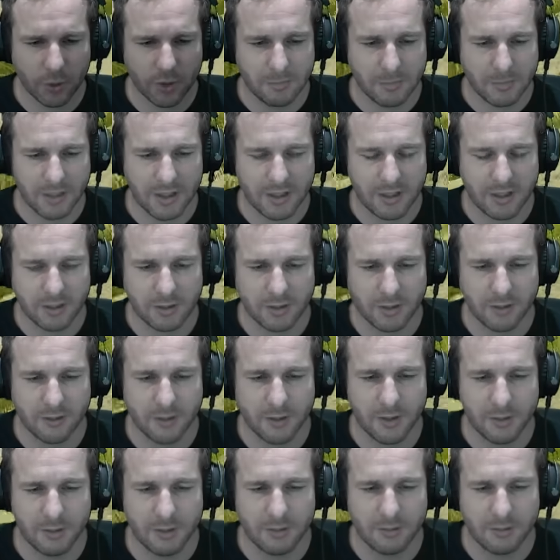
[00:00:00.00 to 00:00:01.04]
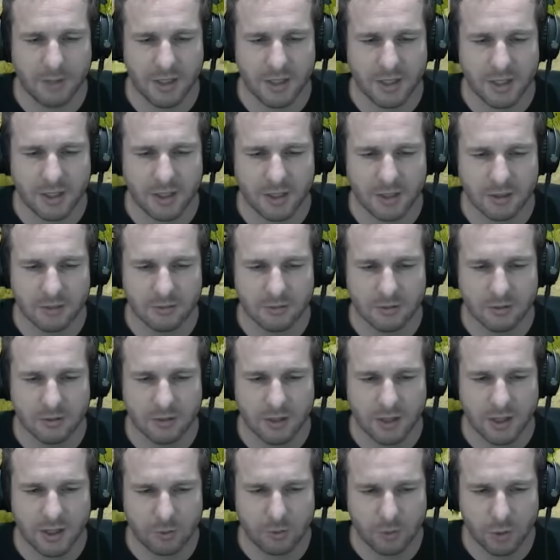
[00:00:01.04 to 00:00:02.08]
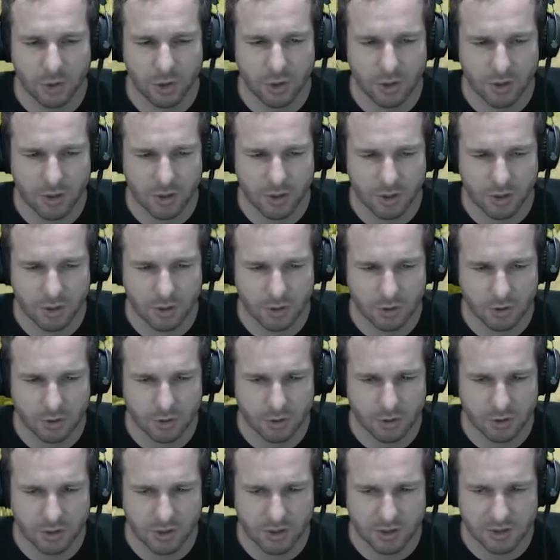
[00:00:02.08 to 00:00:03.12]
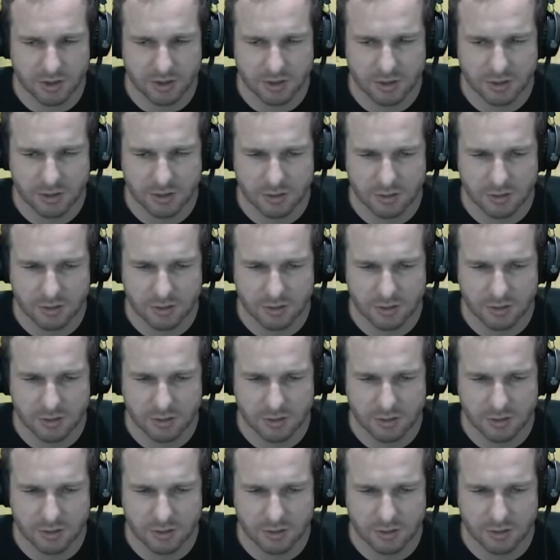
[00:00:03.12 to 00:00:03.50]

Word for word: made a fair bit of money here. We don't need to go too nuts.